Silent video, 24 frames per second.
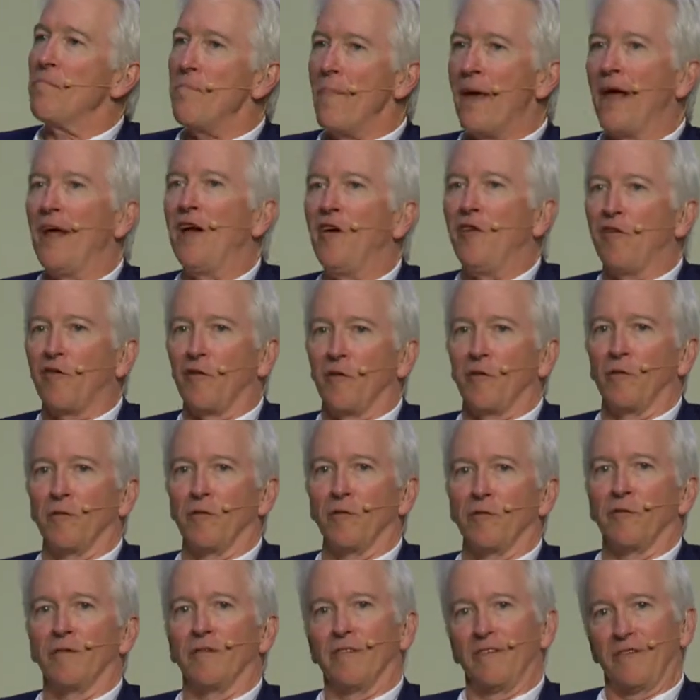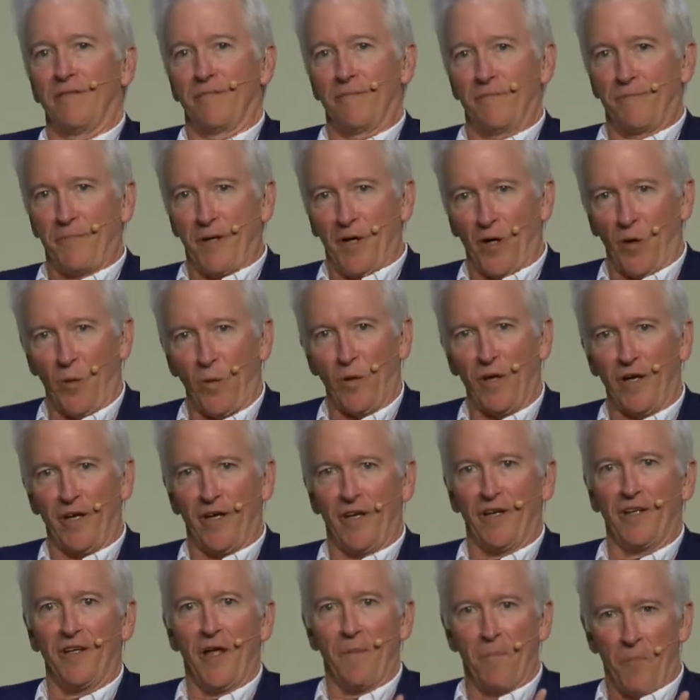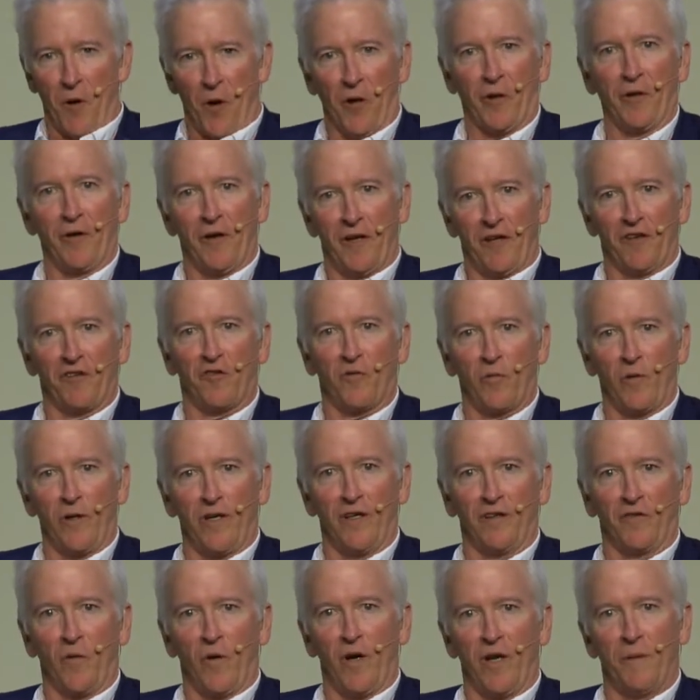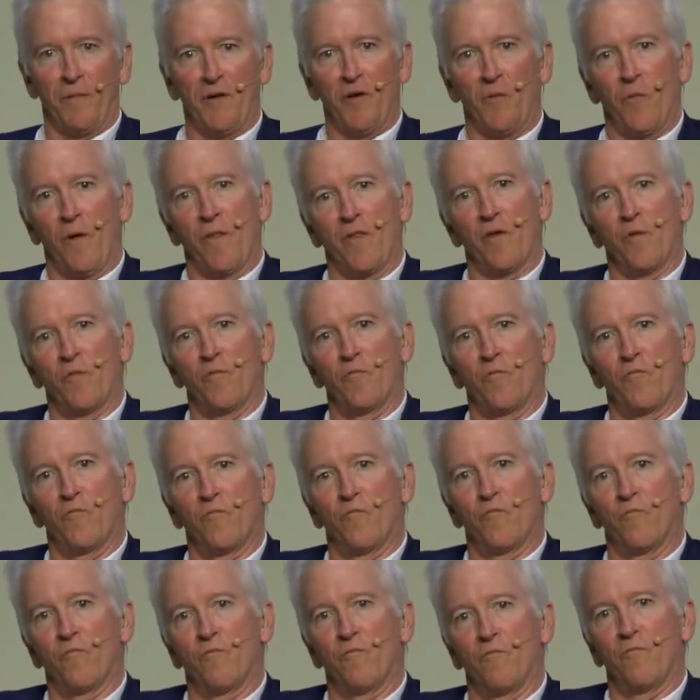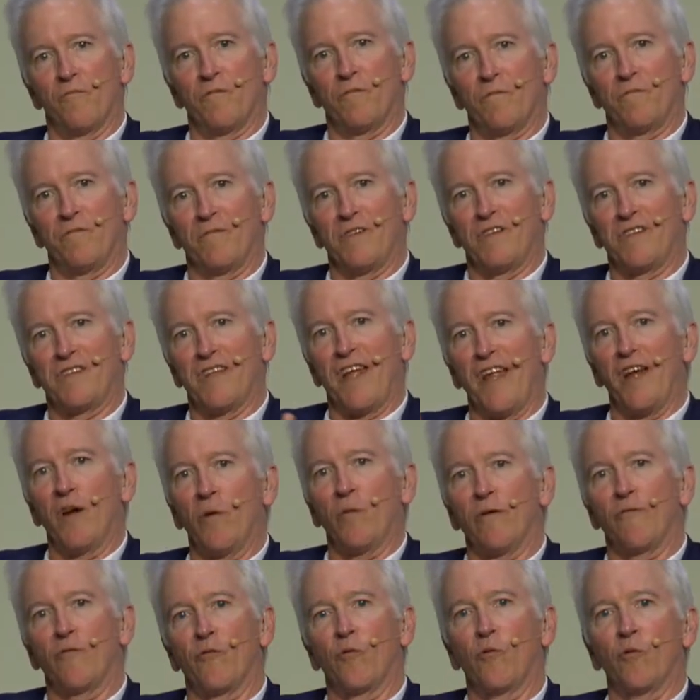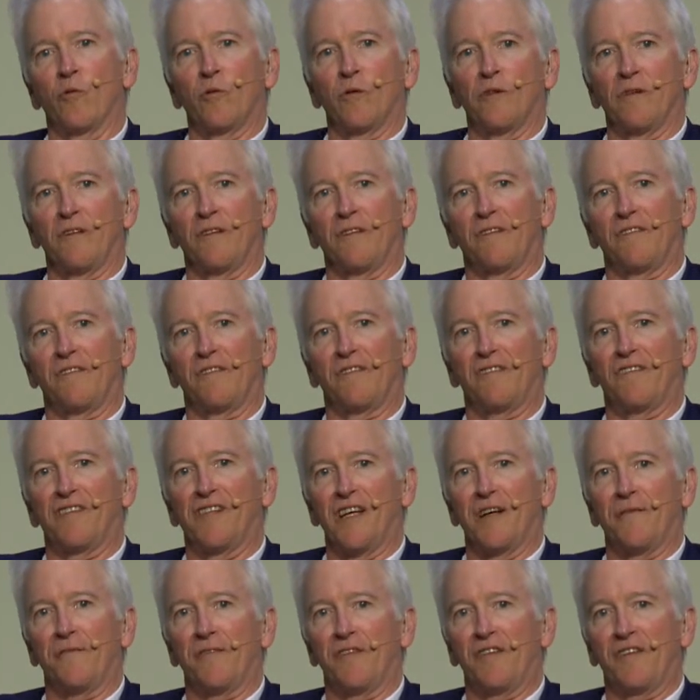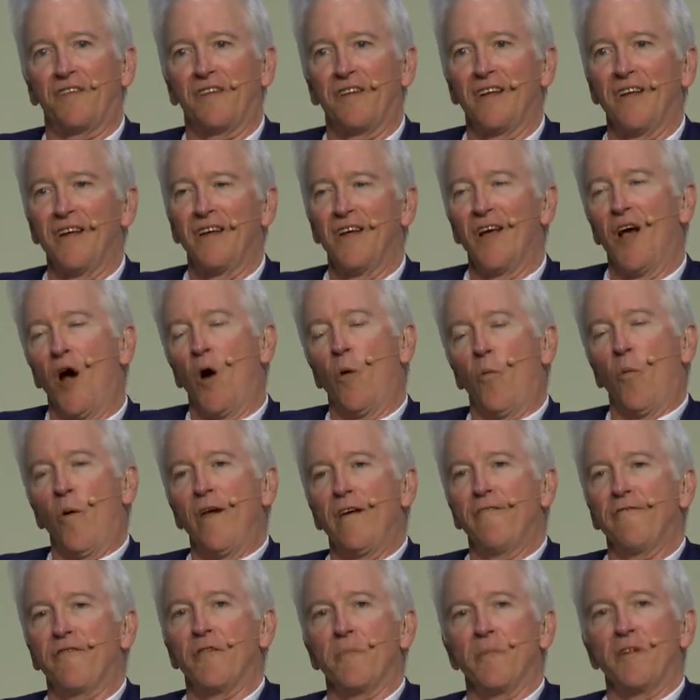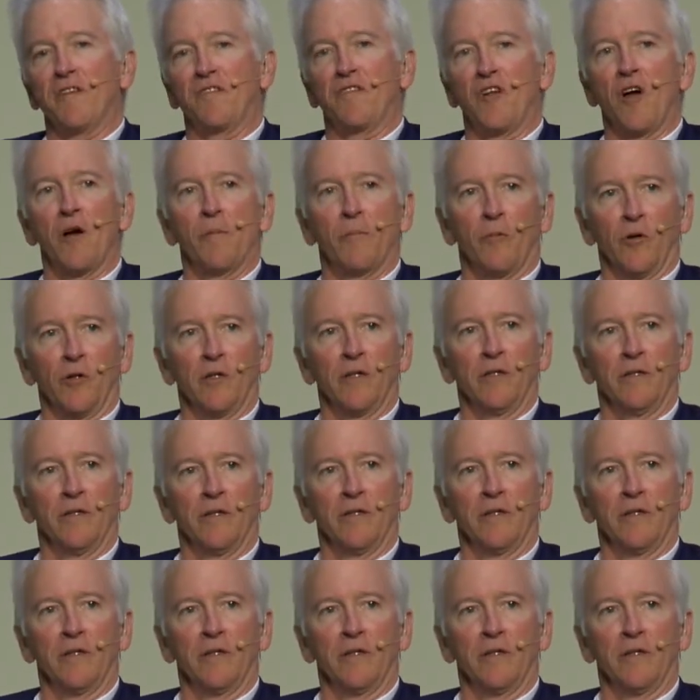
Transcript: major period in modern history is going to be when the center of rules shifts away from Istanbul